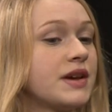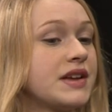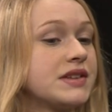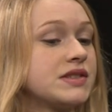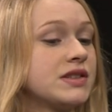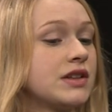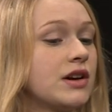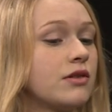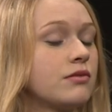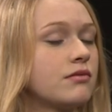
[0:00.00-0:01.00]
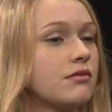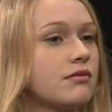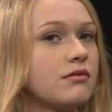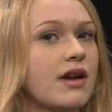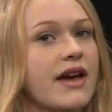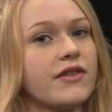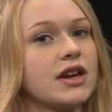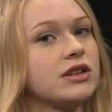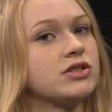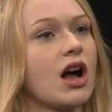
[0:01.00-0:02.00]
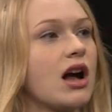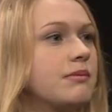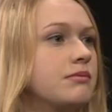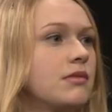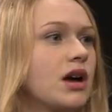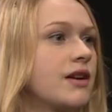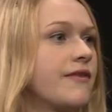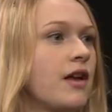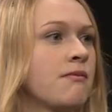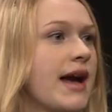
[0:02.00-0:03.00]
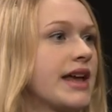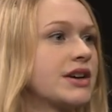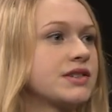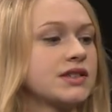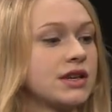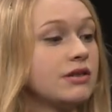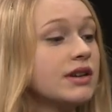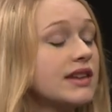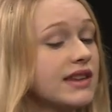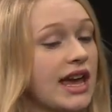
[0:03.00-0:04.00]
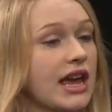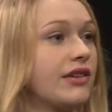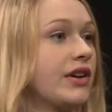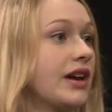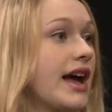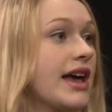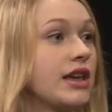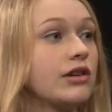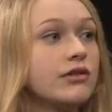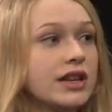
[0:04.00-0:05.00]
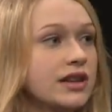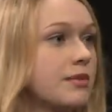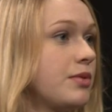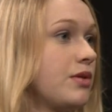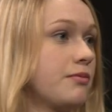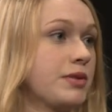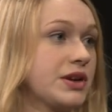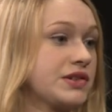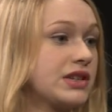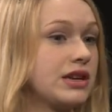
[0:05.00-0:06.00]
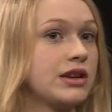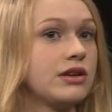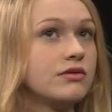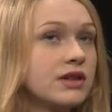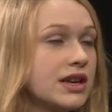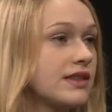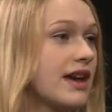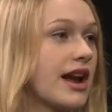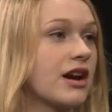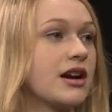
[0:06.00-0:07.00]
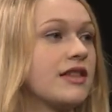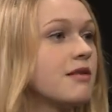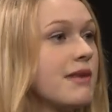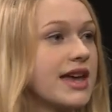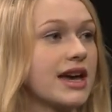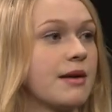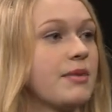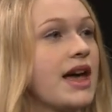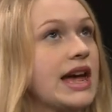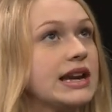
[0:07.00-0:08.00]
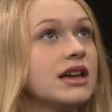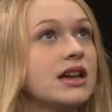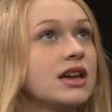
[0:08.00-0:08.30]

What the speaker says: 'Cause, you know, every job on a film matters. You need the catering guy. You need the boom person. You need the hair and the makeup. Mm-hmm. And